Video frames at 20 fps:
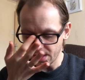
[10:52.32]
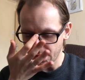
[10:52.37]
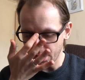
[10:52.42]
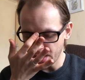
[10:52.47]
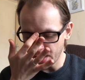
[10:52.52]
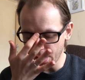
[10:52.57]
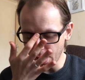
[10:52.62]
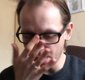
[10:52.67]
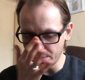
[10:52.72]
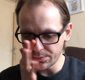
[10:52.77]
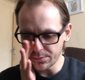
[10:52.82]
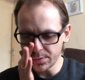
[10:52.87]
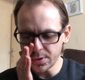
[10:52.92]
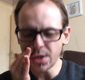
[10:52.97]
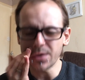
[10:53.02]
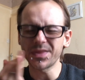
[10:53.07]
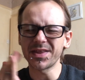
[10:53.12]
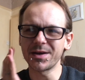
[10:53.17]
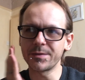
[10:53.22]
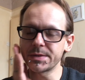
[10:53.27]
you know,
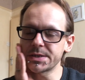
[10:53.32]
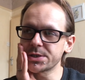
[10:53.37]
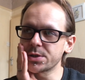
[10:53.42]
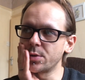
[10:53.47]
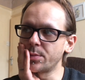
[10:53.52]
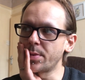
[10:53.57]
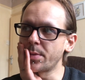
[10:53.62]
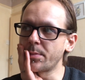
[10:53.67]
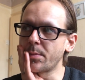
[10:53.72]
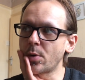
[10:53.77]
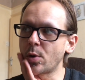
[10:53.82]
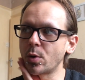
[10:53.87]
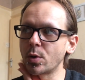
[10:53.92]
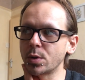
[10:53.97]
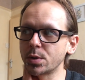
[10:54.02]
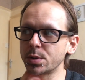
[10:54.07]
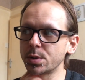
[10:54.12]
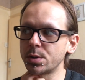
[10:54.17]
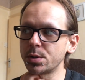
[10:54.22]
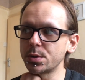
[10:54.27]
not theoretical, but more
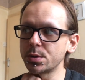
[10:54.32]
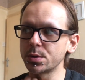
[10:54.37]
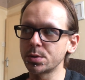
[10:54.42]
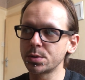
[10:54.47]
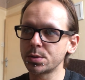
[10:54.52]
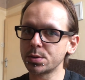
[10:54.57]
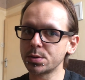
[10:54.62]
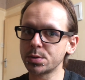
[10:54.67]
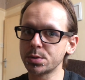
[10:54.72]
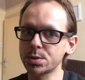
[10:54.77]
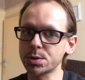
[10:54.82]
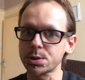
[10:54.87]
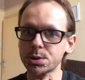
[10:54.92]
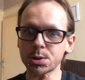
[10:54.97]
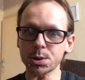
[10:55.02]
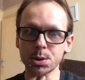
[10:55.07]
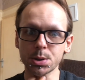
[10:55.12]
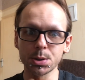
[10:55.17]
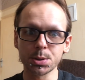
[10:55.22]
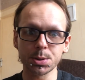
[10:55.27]

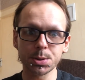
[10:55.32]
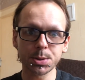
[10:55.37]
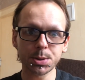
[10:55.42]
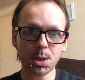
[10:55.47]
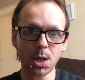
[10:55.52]
sort of